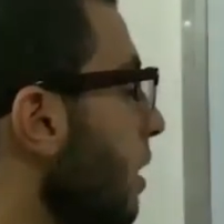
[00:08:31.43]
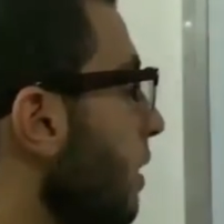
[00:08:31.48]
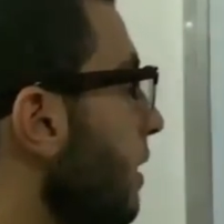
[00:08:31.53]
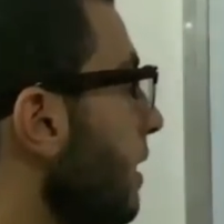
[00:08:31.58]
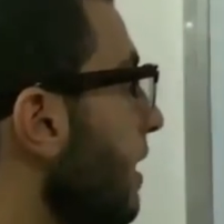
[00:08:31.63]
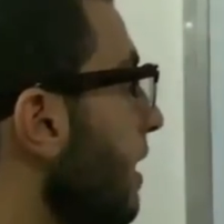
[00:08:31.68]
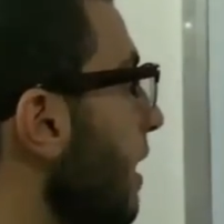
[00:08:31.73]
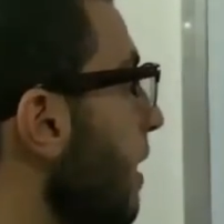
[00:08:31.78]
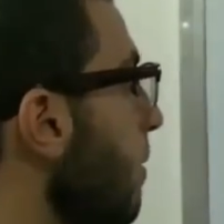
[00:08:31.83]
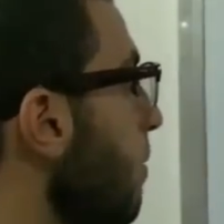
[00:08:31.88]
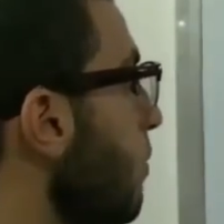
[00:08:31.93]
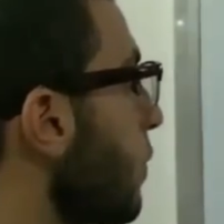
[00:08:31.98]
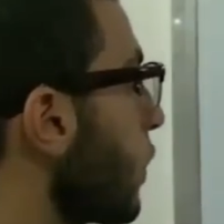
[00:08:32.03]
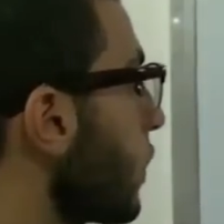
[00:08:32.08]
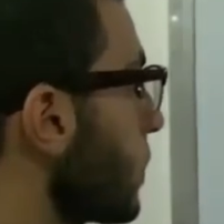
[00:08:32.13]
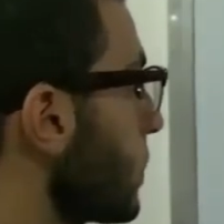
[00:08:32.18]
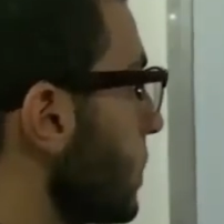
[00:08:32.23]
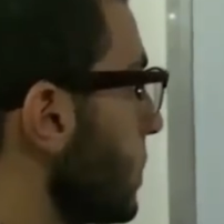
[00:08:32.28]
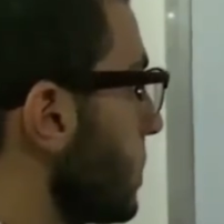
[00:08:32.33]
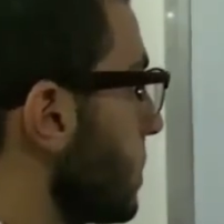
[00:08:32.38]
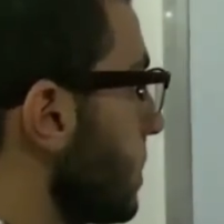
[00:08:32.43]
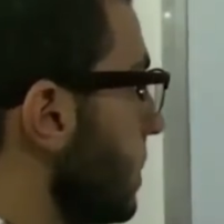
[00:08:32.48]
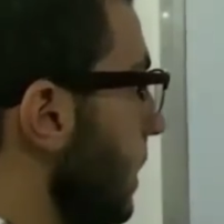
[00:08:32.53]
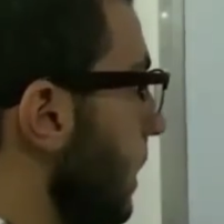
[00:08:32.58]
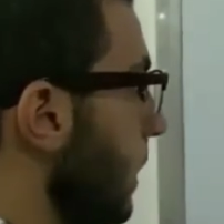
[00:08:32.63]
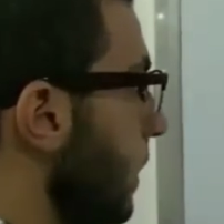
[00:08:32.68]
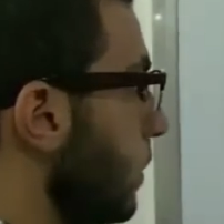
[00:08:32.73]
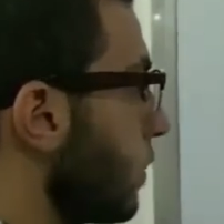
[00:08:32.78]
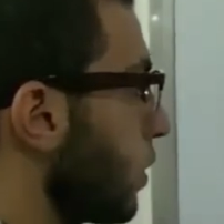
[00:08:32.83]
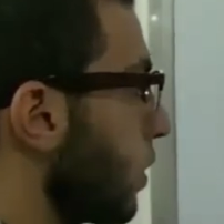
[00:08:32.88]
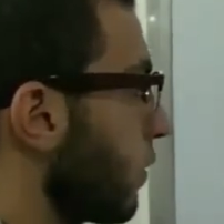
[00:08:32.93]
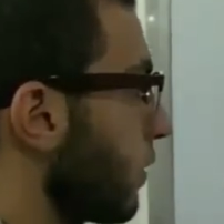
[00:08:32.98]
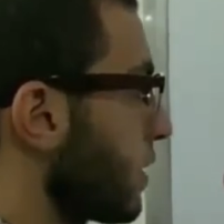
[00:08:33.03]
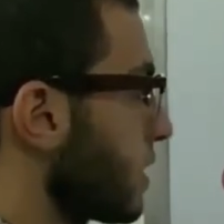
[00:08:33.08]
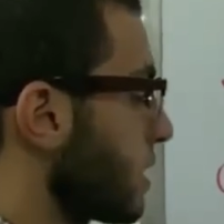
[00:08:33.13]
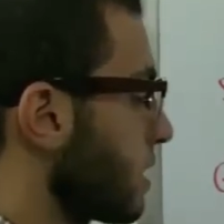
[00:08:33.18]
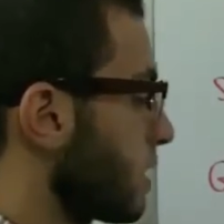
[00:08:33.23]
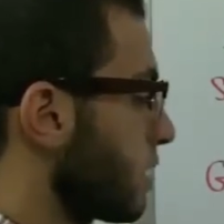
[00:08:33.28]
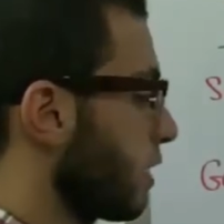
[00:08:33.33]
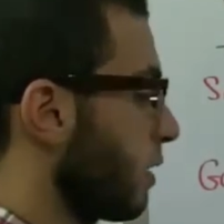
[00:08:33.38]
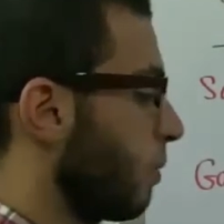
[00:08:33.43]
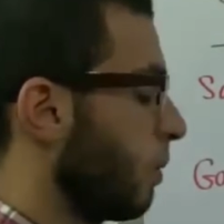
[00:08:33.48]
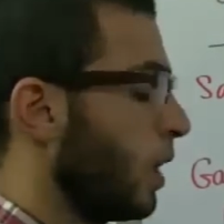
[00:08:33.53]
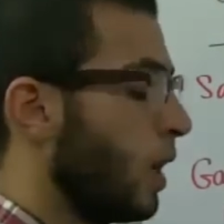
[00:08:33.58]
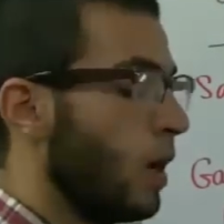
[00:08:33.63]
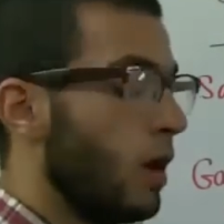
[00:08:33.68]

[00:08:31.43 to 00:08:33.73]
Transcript: the emergency nervous system,